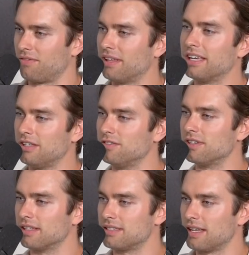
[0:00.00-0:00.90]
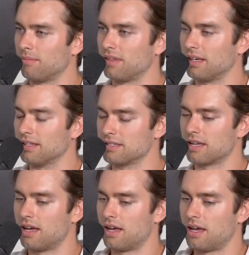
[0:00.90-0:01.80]
like you've done the same thing, is
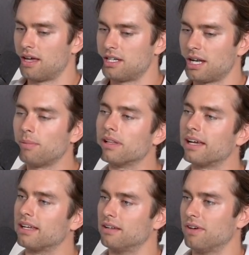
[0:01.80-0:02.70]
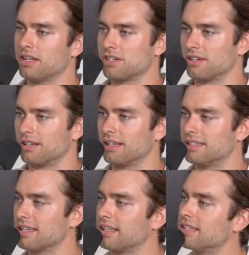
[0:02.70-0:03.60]
shape it like an adventure. It's
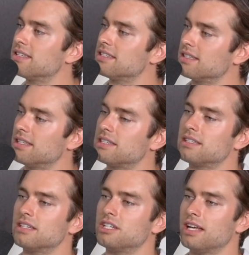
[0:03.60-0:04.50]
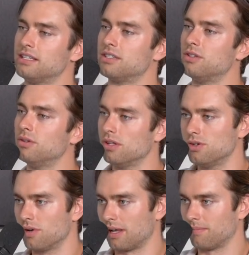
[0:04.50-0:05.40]
like, this is the chase to the
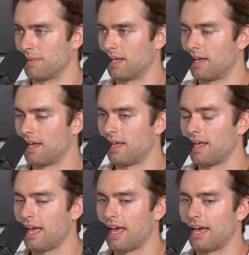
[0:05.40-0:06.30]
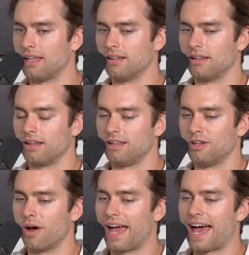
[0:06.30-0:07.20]
dream. And, you know,
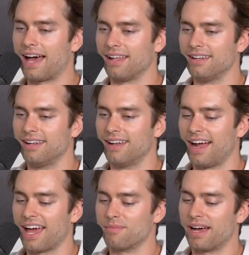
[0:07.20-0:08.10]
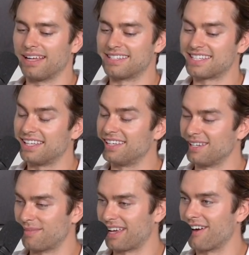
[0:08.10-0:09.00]
I had my skillet in
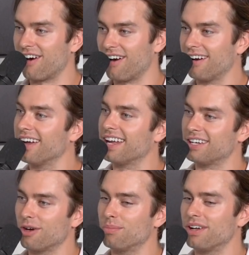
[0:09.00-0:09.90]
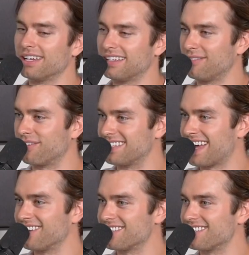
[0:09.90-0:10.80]
my car, and I'd go plug it in at friends'
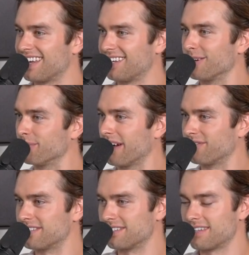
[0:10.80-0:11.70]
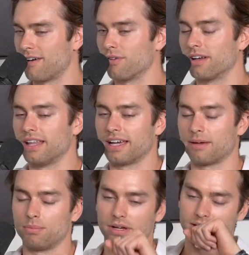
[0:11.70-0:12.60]
houses, and I'd cook breakfast or stuff, or I'd
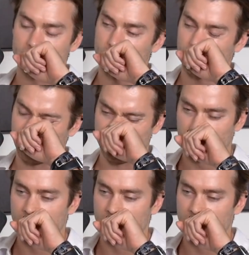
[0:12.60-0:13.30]
plug it into a